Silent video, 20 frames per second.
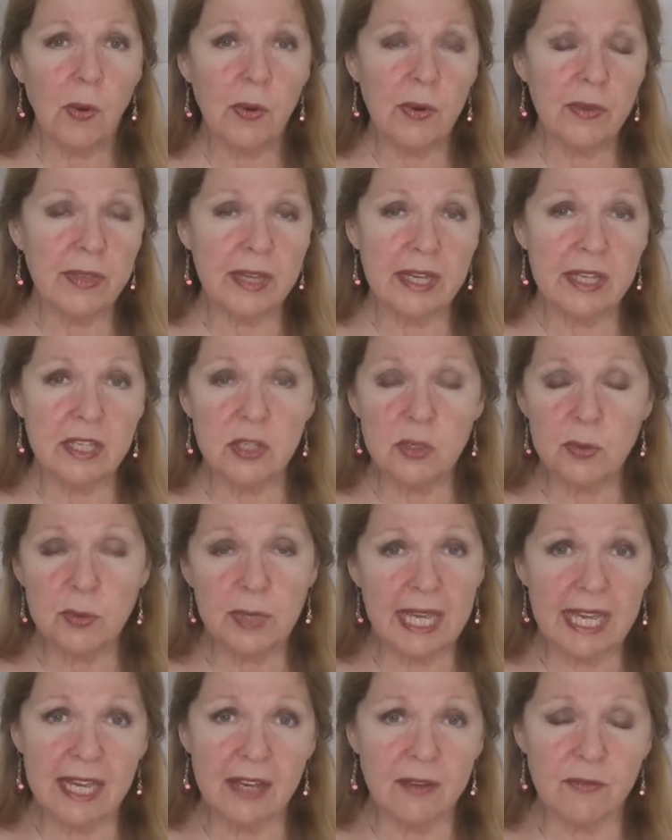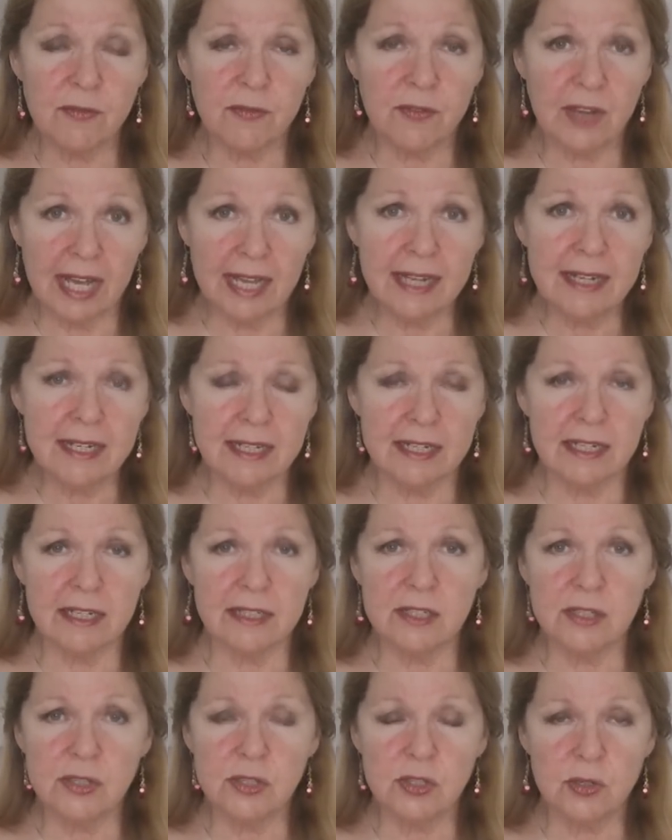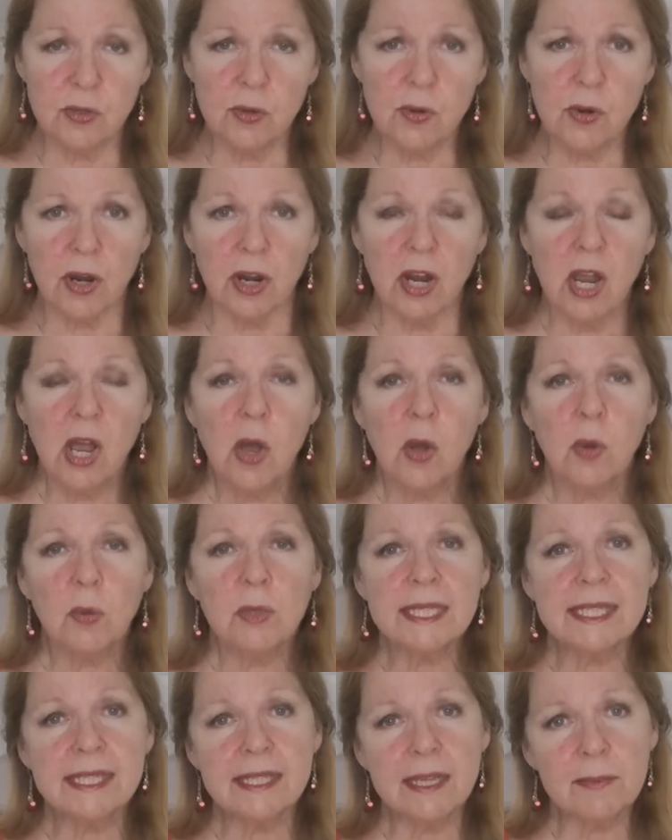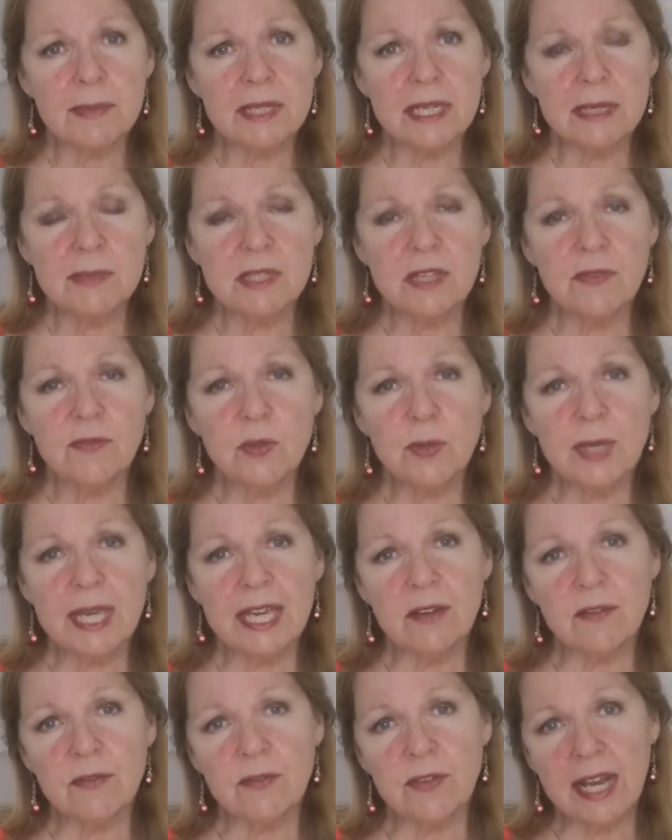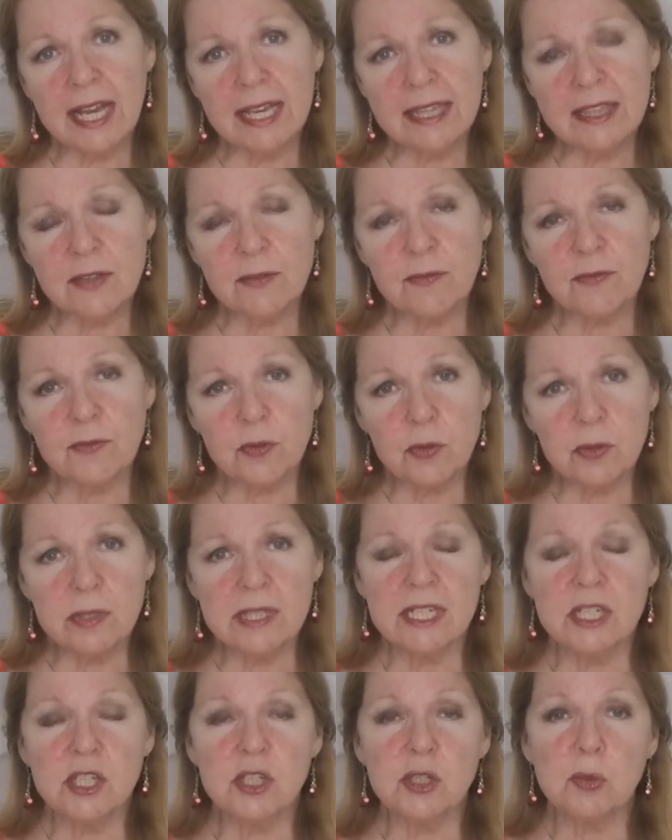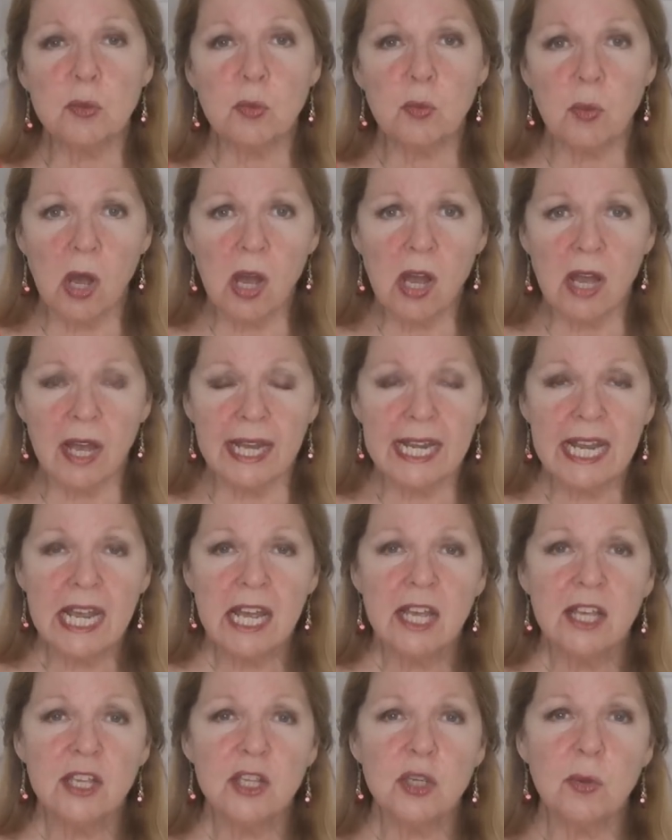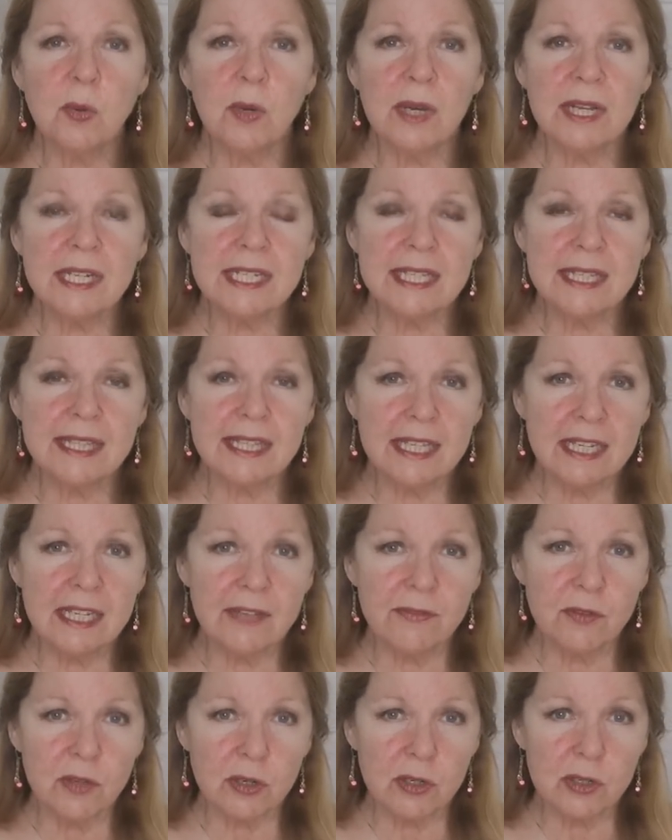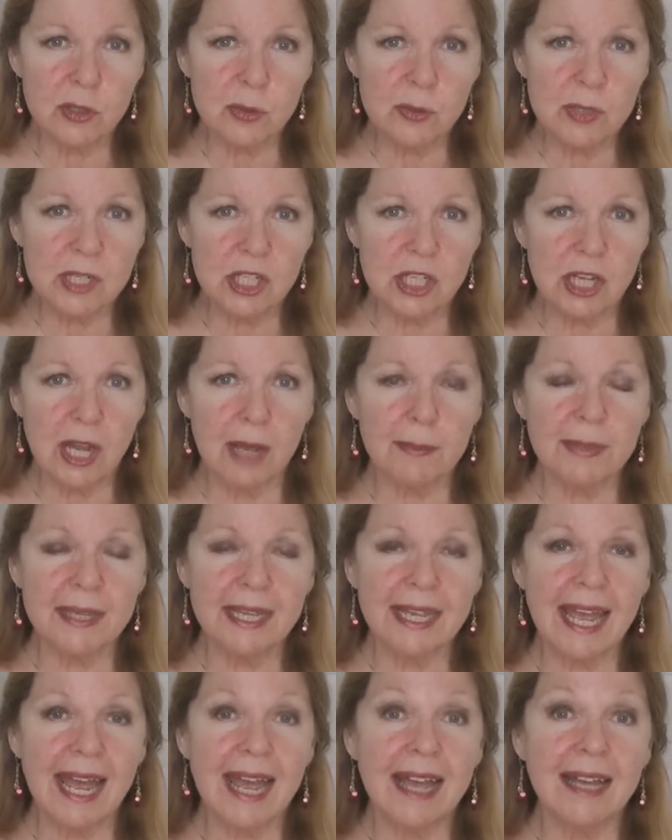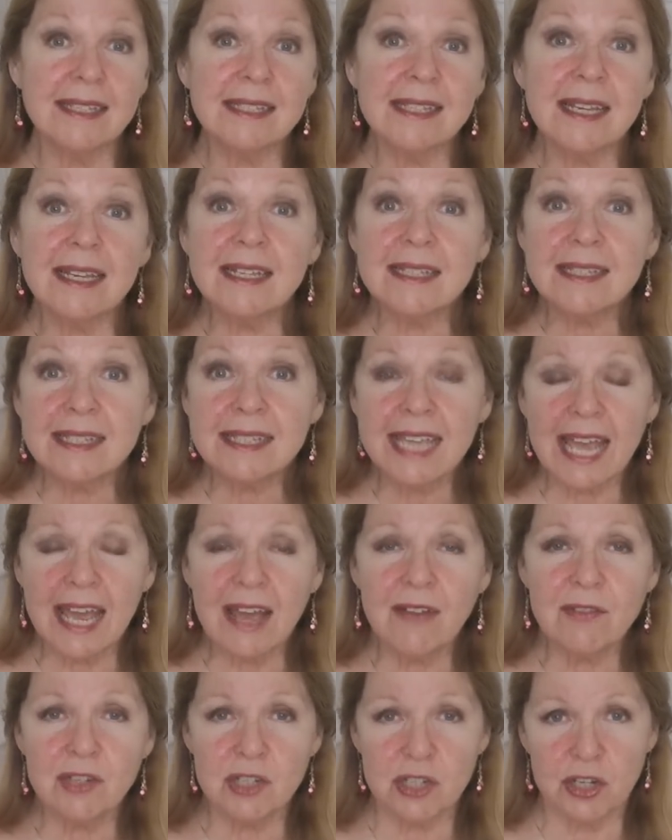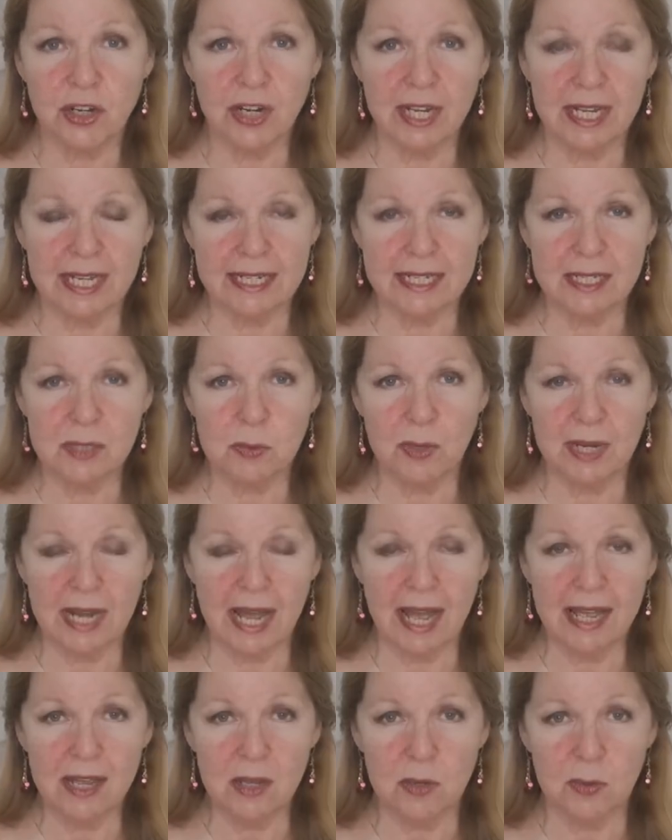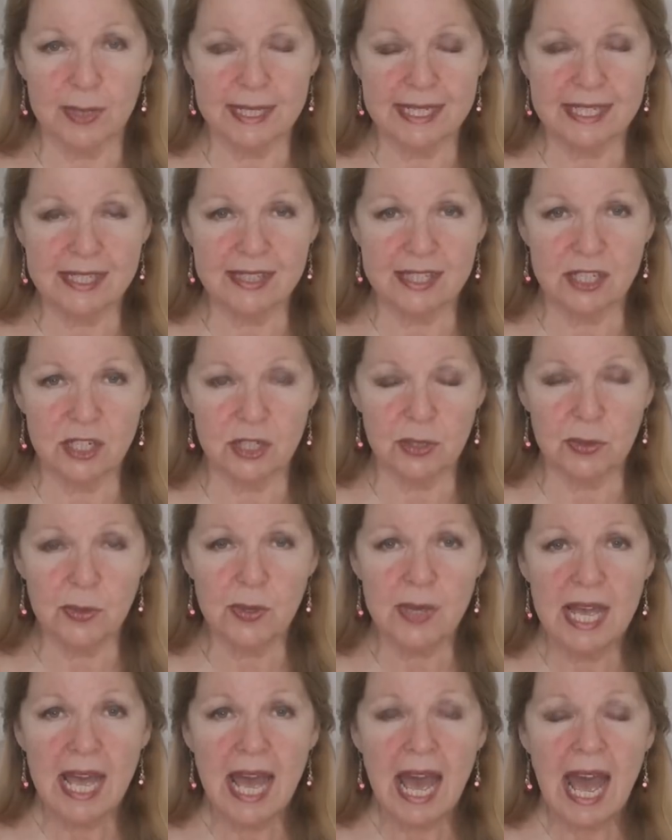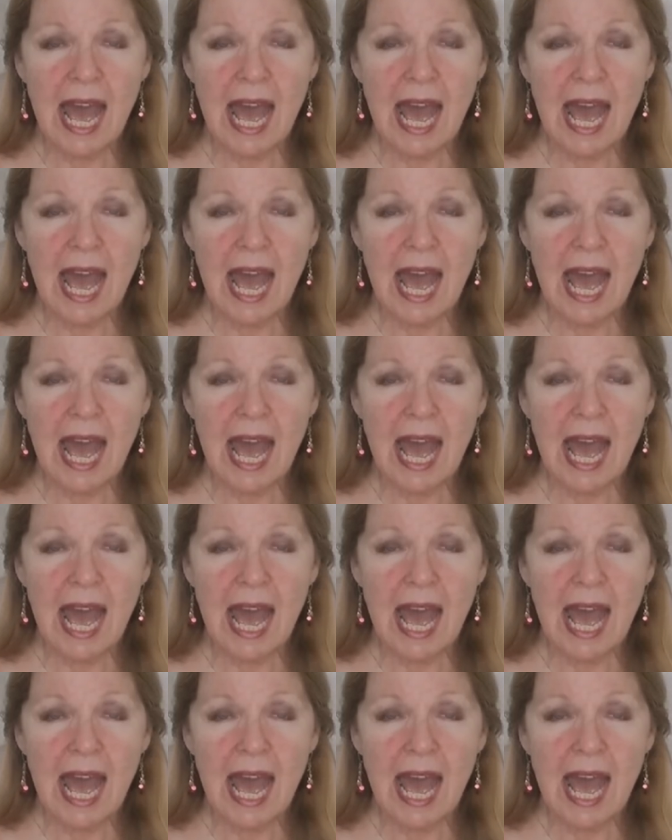or that you can't find it in the store? Well, sometimes if you can't find the foods that you want, you want to think of grocery shopping as a scavenger hunt is what I always do.